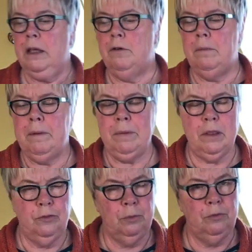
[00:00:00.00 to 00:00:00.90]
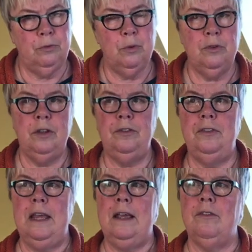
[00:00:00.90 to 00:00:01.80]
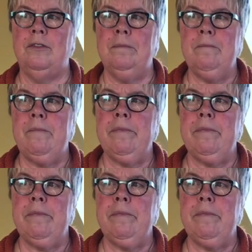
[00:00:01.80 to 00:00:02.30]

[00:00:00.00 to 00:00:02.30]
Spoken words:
Remember, this was 46.